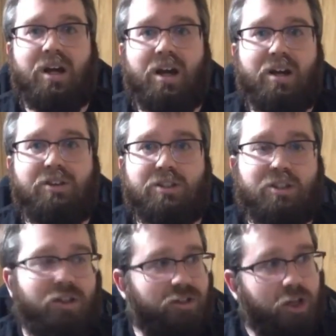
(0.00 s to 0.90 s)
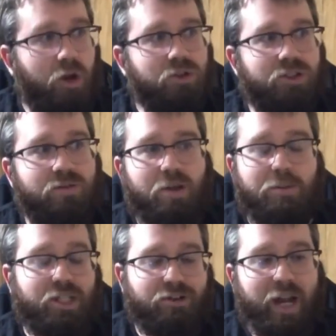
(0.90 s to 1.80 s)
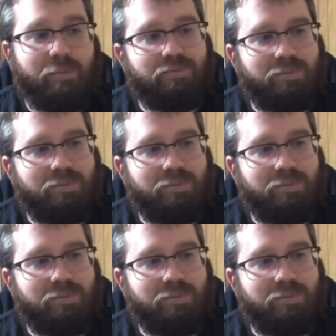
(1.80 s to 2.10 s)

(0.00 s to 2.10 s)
uh, uh Ghost, I'm gonna say her name.